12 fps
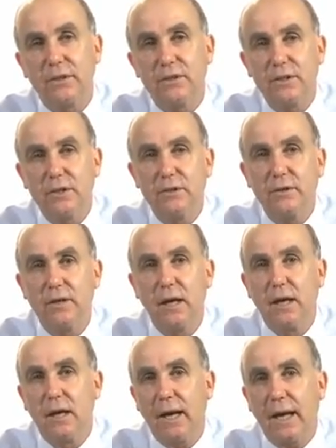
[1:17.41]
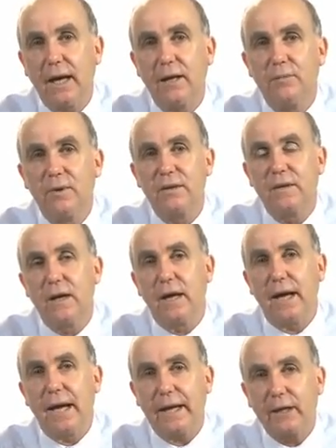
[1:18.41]
continued, and with
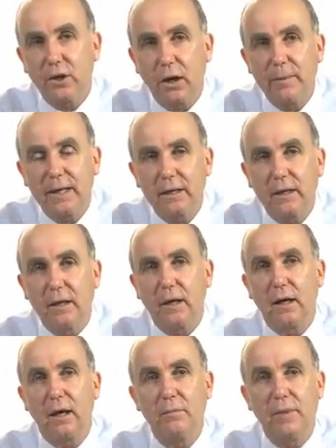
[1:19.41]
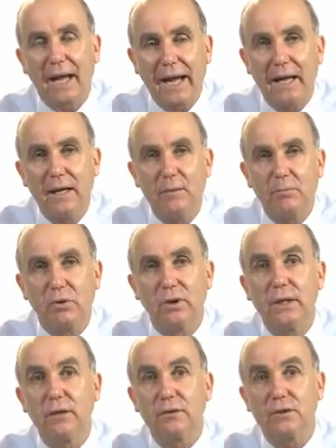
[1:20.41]
economic and
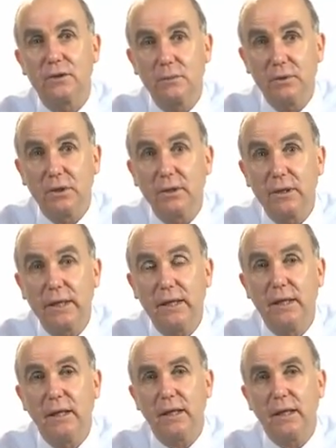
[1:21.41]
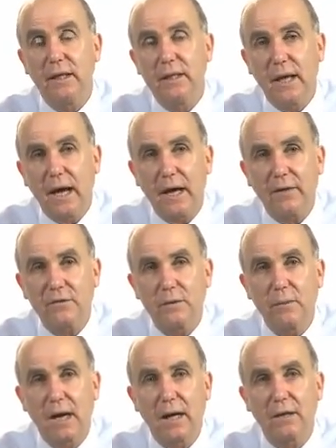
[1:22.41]
political stability in the
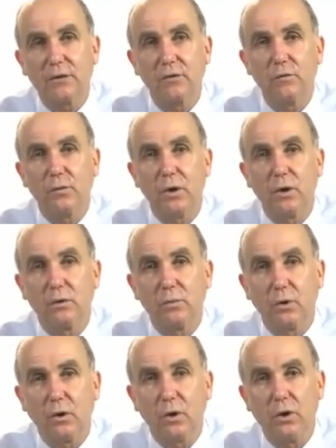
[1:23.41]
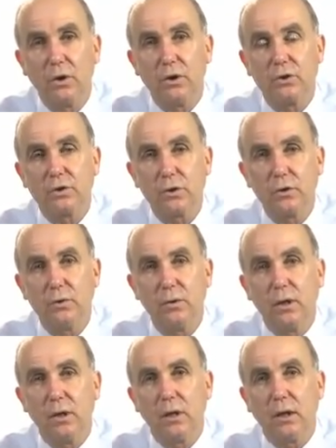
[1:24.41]
aftermath of World War II,
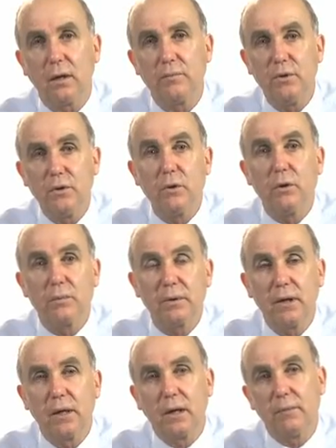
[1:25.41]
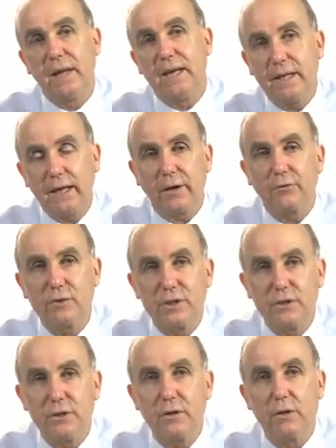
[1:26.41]
many
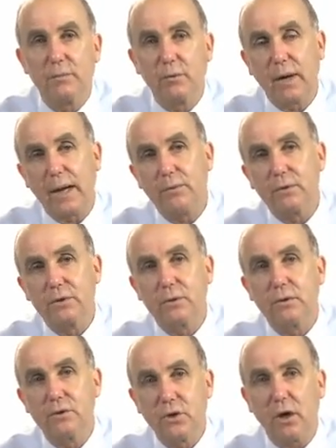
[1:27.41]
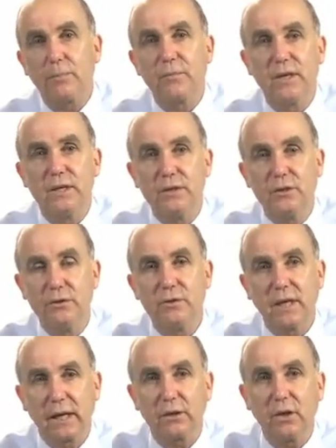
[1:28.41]
countries in Europe were able to adopt these new
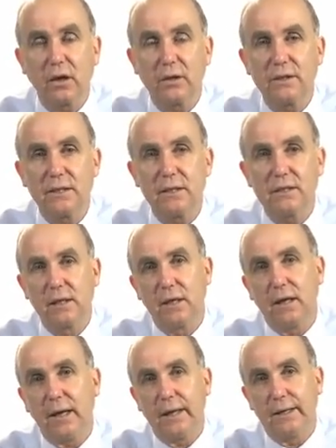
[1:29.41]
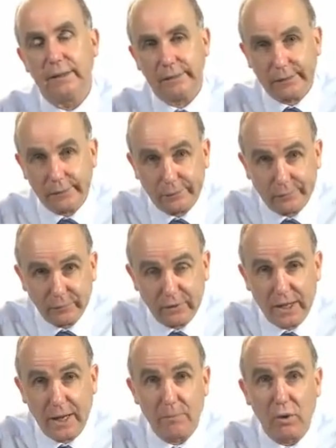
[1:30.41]
technologies and
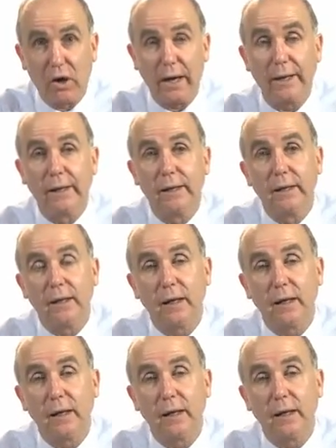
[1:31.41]
thereby